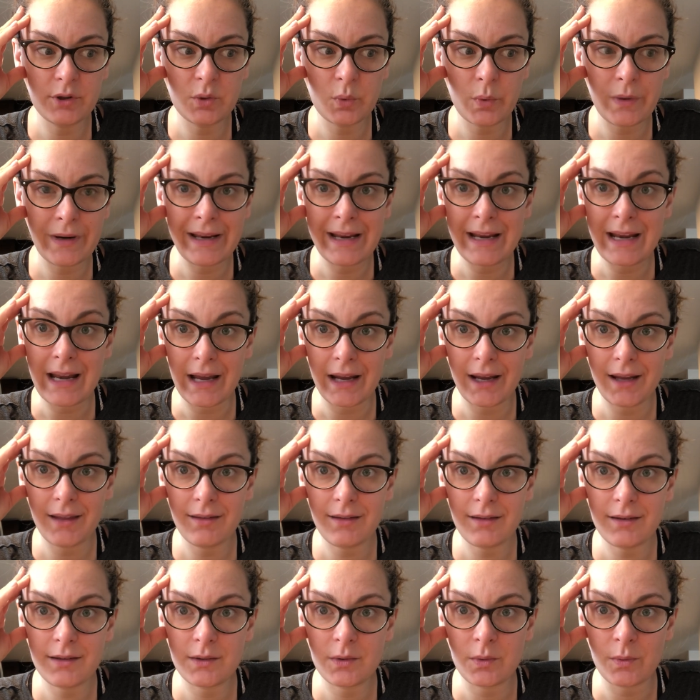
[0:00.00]

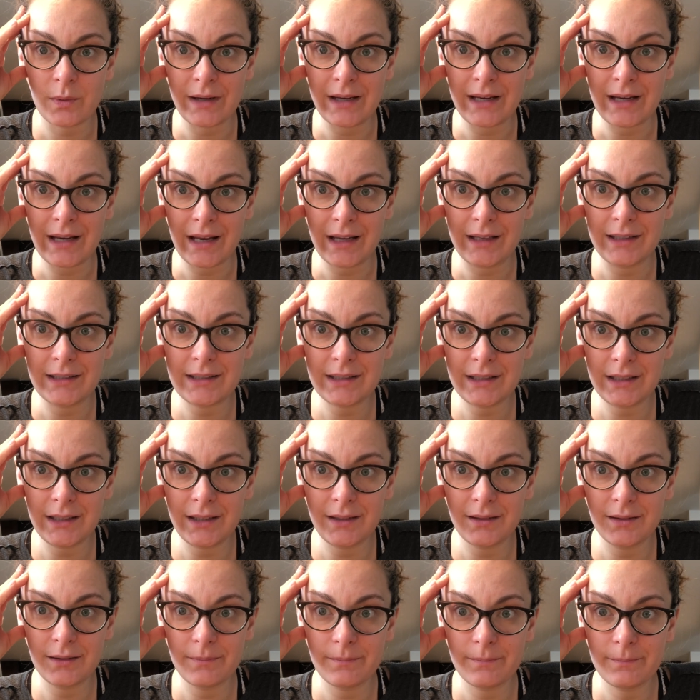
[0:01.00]
29th,
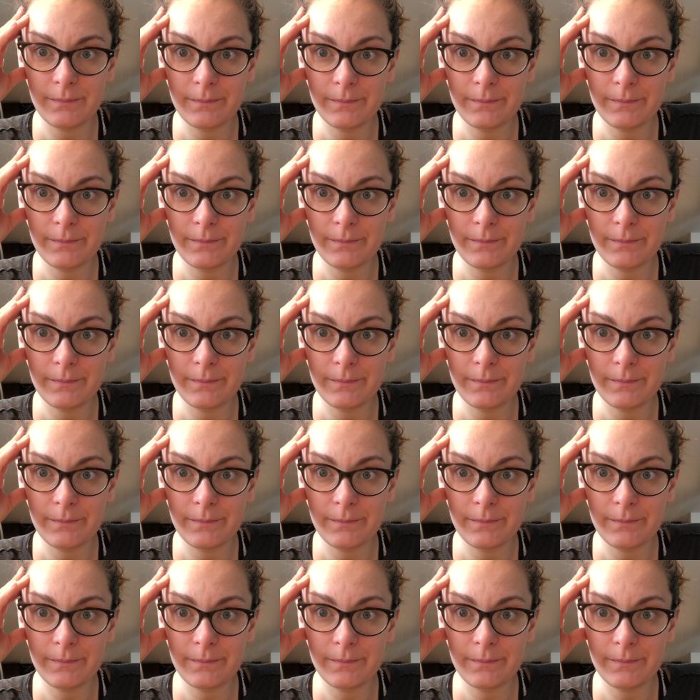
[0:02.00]
2019.